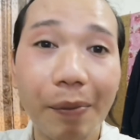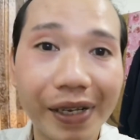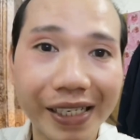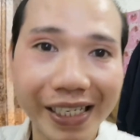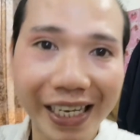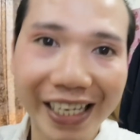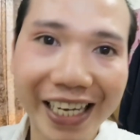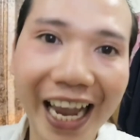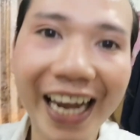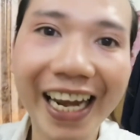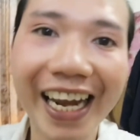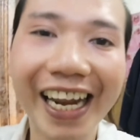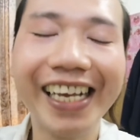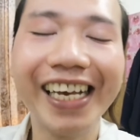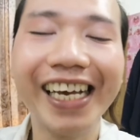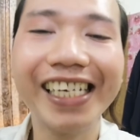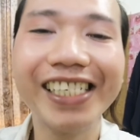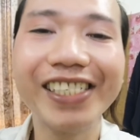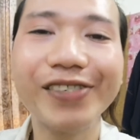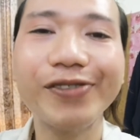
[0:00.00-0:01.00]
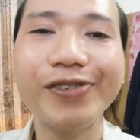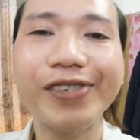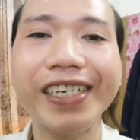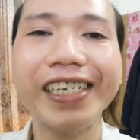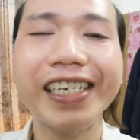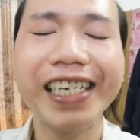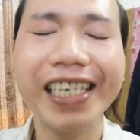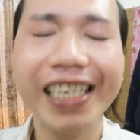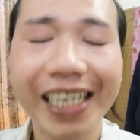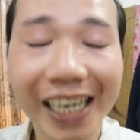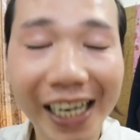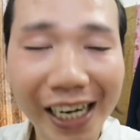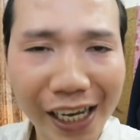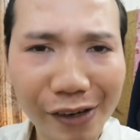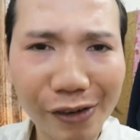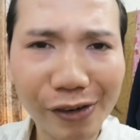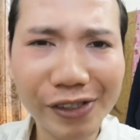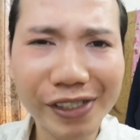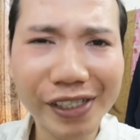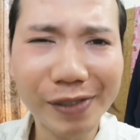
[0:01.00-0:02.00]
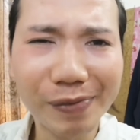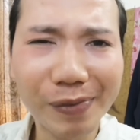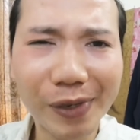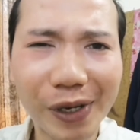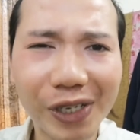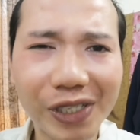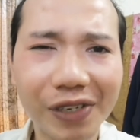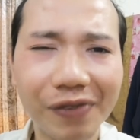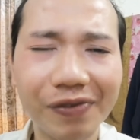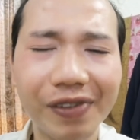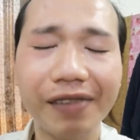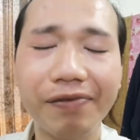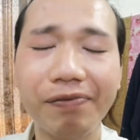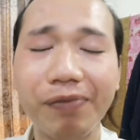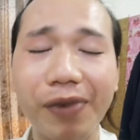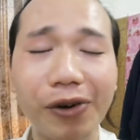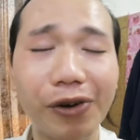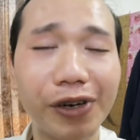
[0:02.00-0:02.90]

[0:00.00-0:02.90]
Pasensya na, guys, kung hinihingal ako just because of that